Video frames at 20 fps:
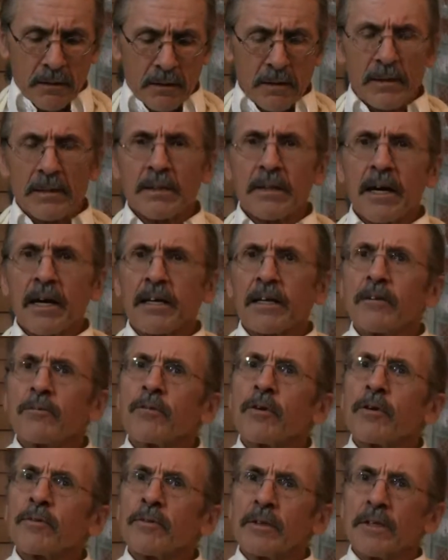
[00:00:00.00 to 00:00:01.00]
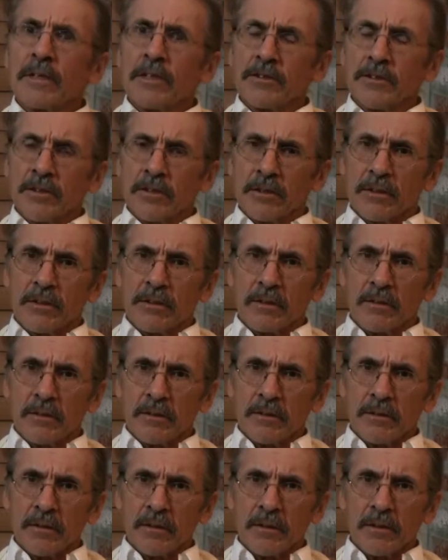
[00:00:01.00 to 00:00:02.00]
this kind of revelation
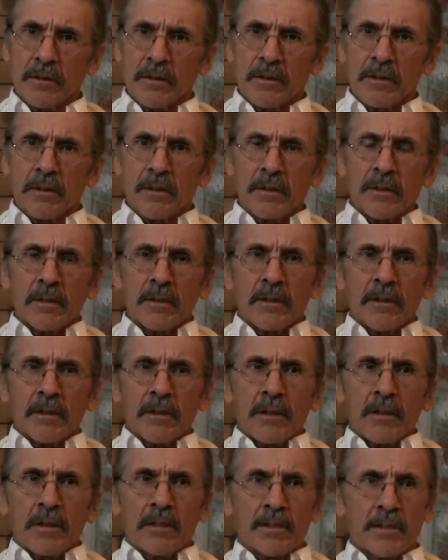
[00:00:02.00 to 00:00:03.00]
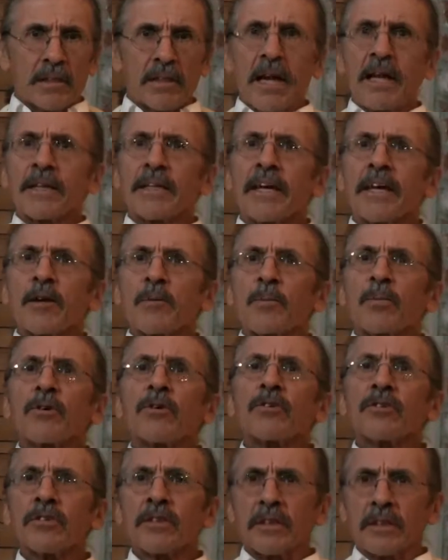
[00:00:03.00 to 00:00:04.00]
is to not take it
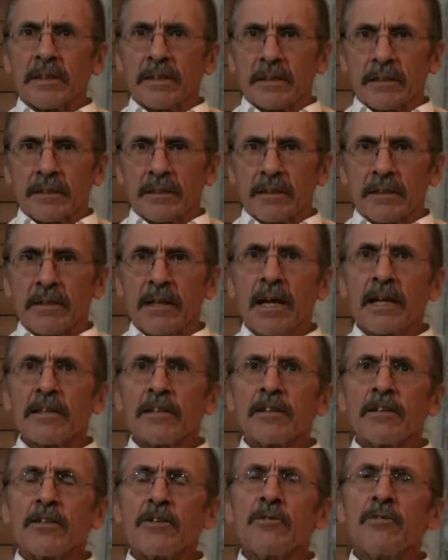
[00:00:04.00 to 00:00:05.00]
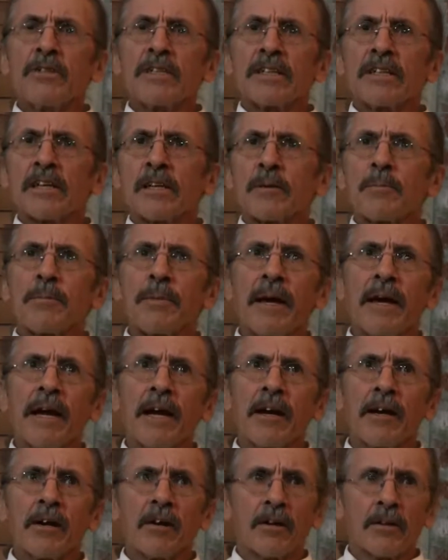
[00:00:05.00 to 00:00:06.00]
personally, not to use it to
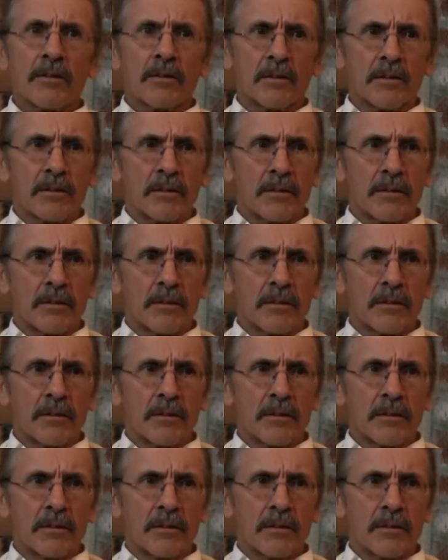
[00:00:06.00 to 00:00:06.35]
compare,